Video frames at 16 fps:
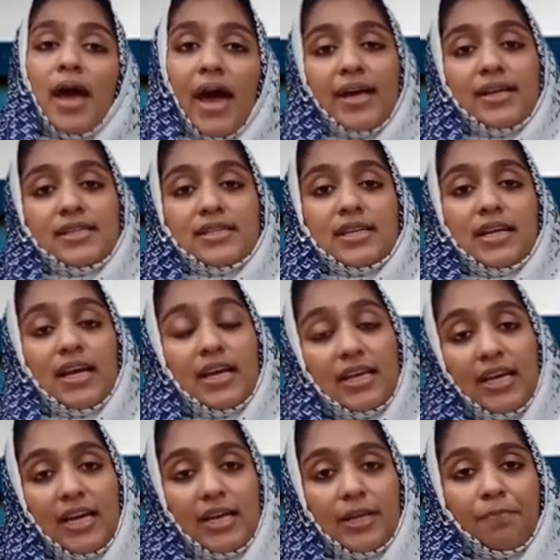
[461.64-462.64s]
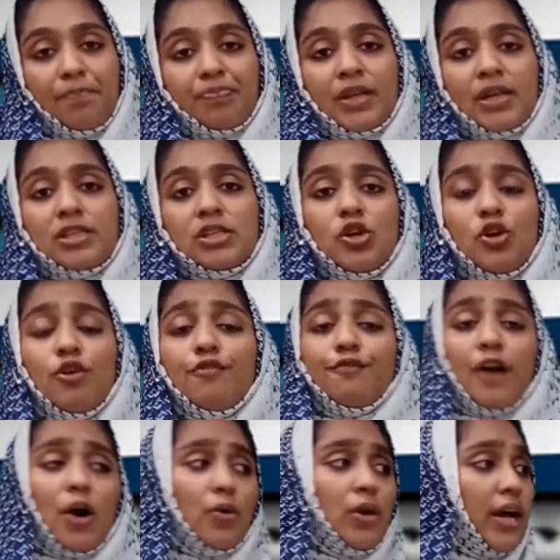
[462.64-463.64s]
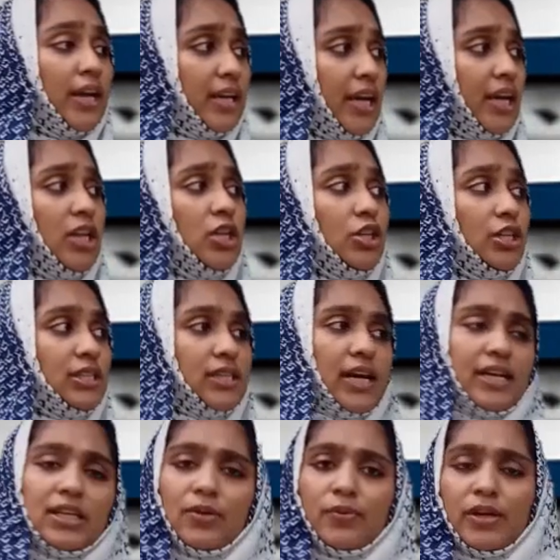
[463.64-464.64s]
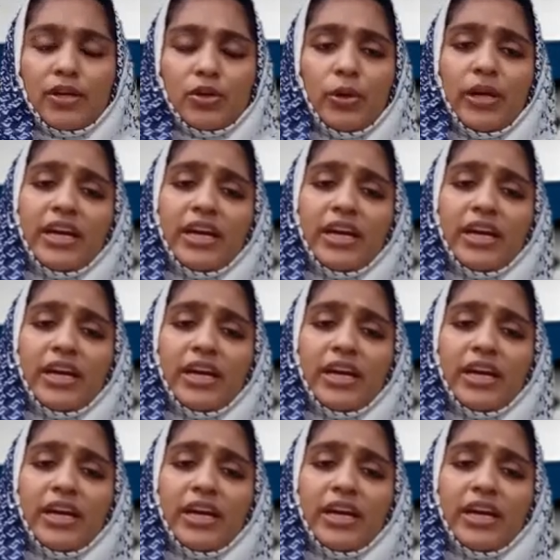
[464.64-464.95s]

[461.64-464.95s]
And again, so Fowler again looked at the window.